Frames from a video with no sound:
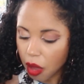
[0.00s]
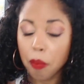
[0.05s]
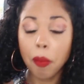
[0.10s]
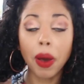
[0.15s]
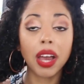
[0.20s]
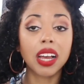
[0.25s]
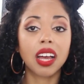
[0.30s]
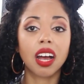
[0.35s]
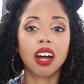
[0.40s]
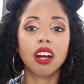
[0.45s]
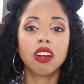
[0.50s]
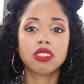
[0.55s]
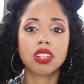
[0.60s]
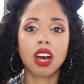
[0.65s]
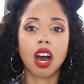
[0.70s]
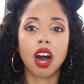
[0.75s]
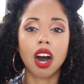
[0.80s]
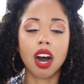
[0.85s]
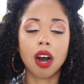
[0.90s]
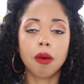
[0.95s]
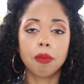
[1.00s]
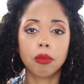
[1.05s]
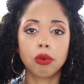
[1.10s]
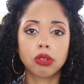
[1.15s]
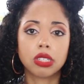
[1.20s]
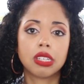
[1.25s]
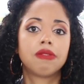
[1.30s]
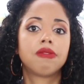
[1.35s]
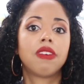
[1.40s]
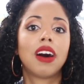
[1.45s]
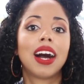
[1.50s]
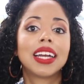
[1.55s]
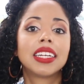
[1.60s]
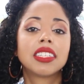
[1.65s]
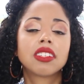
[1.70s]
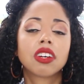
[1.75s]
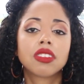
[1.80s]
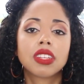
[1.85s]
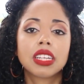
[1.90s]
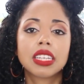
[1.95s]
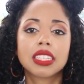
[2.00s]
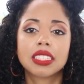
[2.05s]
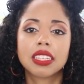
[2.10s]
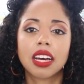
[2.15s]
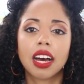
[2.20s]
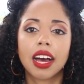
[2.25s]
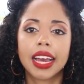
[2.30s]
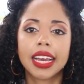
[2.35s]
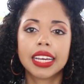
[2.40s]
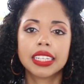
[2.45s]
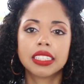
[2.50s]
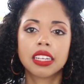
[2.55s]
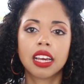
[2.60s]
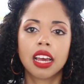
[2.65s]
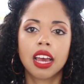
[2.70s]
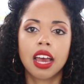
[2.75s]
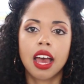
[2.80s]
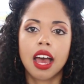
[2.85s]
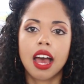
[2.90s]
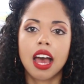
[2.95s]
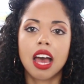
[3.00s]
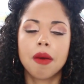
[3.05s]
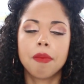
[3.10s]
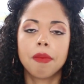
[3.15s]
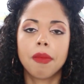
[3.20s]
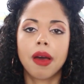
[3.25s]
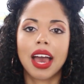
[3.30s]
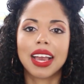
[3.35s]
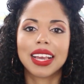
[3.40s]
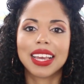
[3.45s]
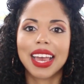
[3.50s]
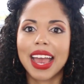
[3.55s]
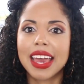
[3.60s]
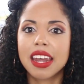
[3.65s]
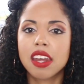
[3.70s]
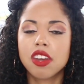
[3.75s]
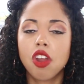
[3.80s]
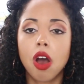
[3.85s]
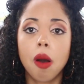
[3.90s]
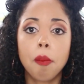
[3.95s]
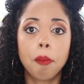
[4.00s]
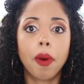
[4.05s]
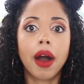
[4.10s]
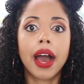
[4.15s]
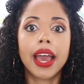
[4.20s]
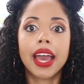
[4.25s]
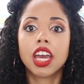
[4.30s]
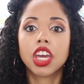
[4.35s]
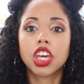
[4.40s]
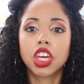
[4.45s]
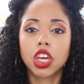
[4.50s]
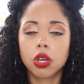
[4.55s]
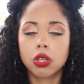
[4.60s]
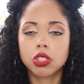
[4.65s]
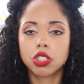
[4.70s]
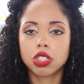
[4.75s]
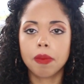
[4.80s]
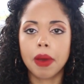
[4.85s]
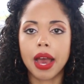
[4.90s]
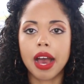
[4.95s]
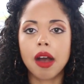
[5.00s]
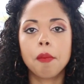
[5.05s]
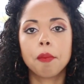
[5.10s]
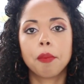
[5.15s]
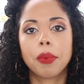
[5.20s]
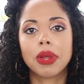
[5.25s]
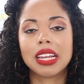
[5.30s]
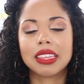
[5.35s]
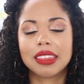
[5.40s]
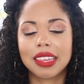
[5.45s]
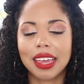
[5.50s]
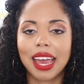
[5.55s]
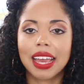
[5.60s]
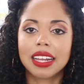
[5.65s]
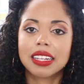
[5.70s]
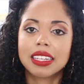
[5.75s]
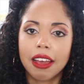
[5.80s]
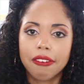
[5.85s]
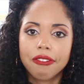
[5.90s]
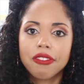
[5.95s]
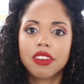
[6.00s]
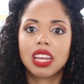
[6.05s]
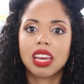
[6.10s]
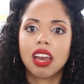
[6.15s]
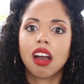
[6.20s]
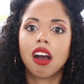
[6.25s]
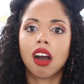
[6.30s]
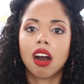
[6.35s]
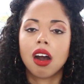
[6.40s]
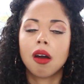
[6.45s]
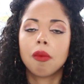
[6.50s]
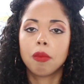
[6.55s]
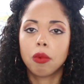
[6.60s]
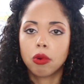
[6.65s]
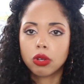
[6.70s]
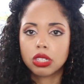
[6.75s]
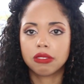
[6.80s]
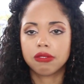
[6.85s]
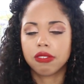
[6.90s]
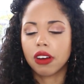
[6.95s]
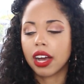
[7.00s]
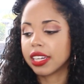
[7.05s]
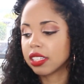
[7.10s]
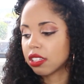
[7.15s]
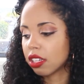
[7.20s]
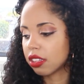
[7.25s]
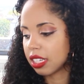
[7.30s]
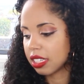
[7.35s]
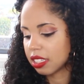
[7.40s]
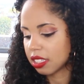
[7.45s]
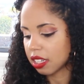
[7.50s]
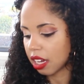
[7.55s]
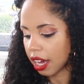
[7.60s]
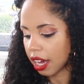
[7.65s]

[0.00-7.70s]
my curls are more defined on this side. Again, not by a huge amount, but they definitely are more defined on this